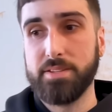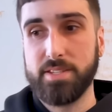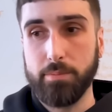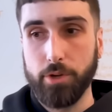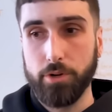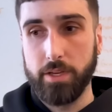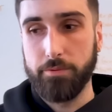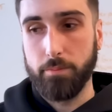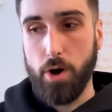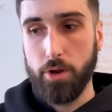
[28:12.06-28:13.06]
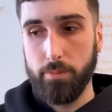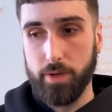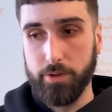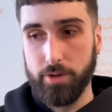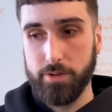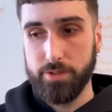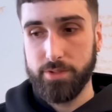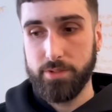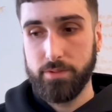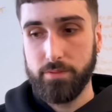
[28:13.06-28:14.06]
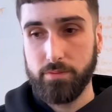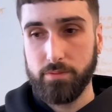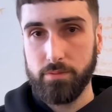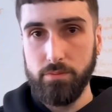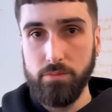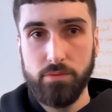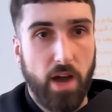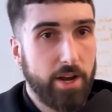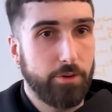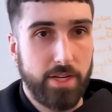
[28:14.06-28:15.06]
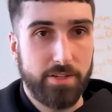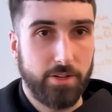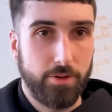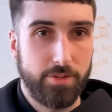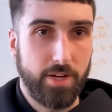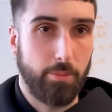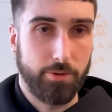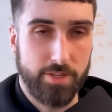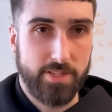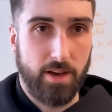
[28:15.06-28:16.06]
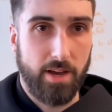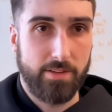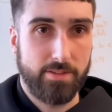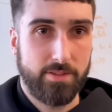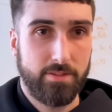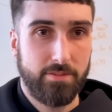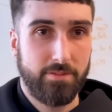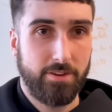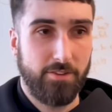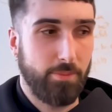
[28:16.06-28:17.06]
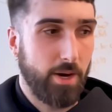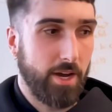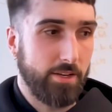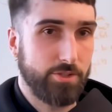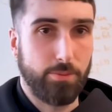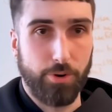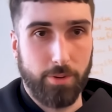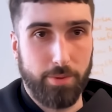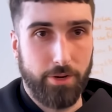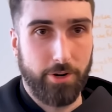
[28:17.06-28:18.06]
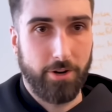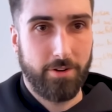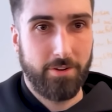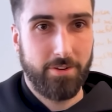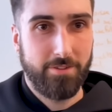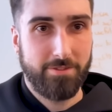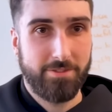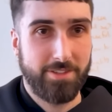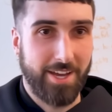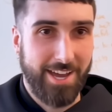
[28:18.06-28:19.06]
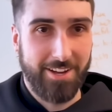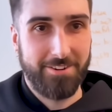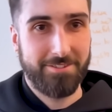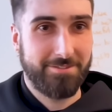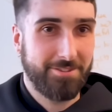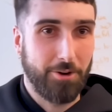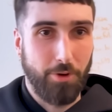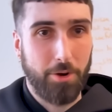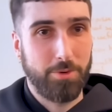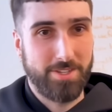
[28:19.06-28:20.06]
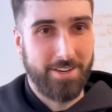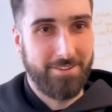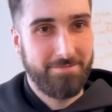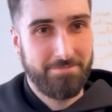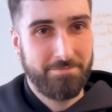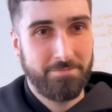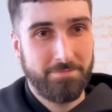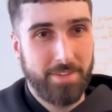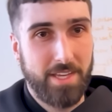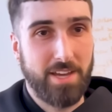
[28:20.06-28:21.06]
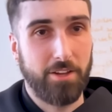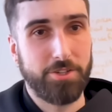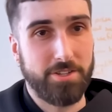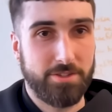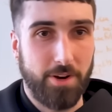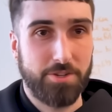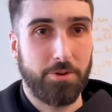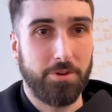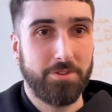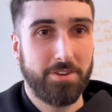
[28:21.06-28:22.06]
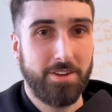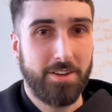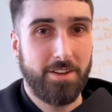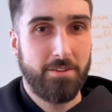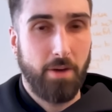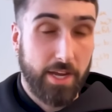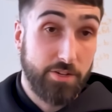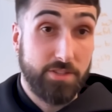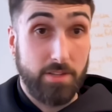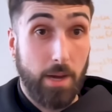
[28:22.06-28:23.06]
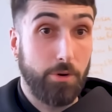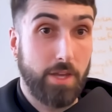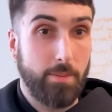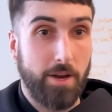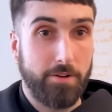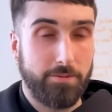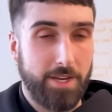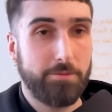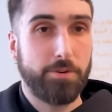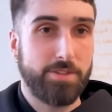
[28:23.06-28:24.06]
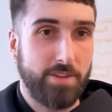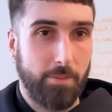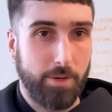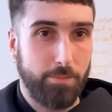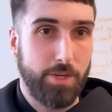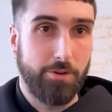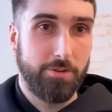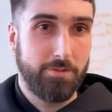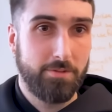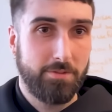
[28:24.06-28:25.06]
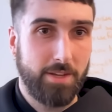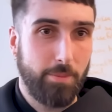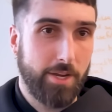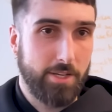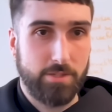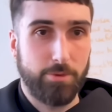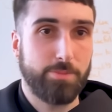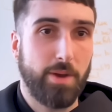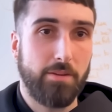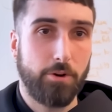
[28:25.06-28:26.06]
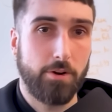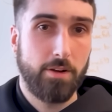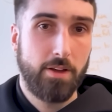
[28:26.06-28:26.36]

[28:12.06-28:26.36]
And similarly for model builders, I don't need to go double the size of my supercomputer to hit a requisite intelligence threshold. I can just double the amount of inference time compute that my customers pay for.